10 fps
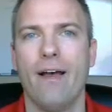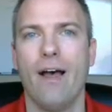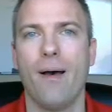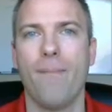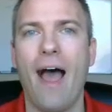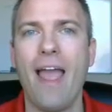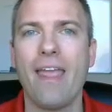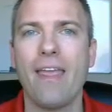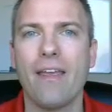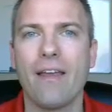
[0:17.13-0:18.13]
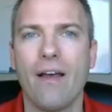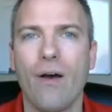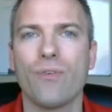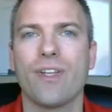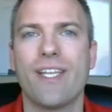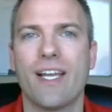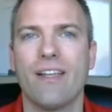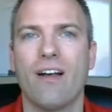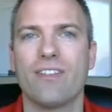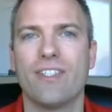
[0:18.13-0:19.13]
I owned a
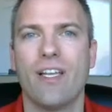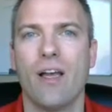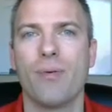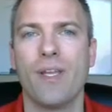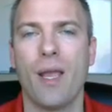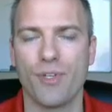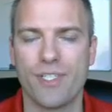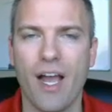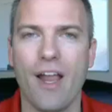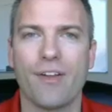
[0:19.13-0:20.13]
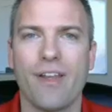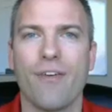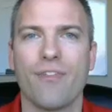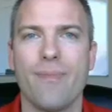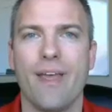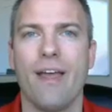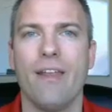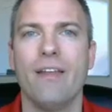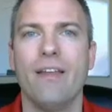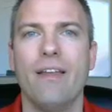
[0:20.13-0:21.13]
technology company. I'm retired now from
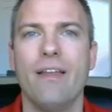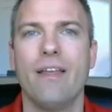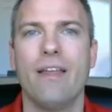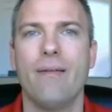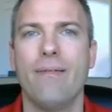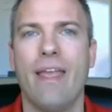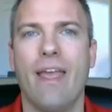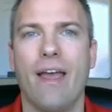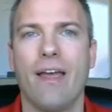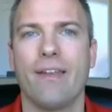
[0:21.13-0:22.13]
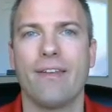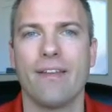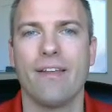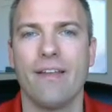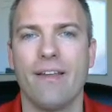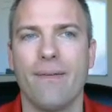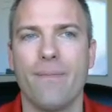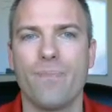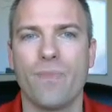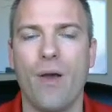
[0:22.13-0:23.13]
that. And
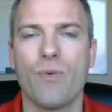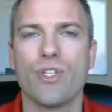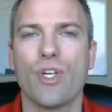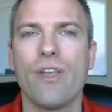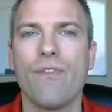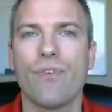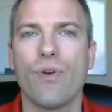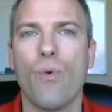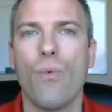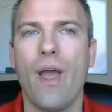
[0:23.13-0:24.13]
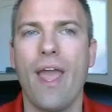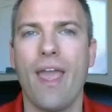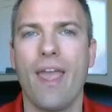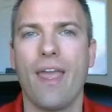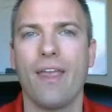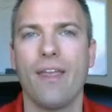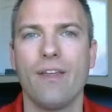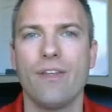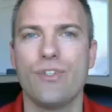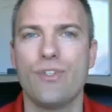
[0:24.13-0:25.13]
I was looking for a way
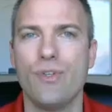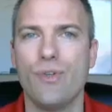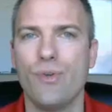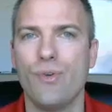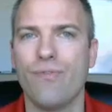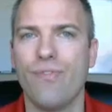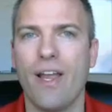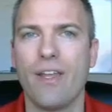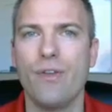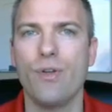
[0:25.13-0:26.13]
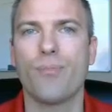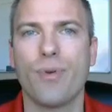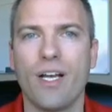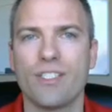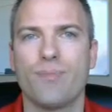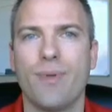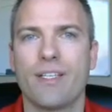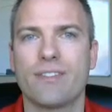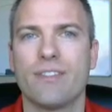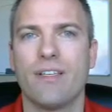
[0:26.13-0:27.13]
to find new
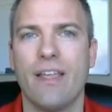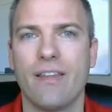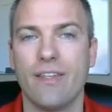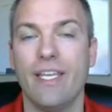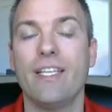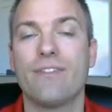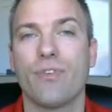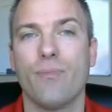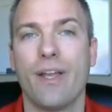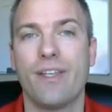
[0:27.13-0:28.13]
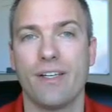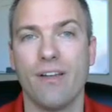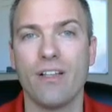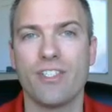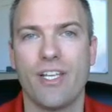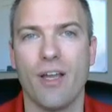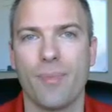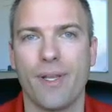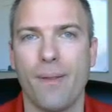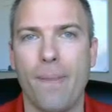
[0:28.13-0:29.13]
prospects and leads for my technology
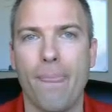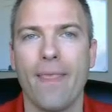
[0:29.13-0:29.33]
company.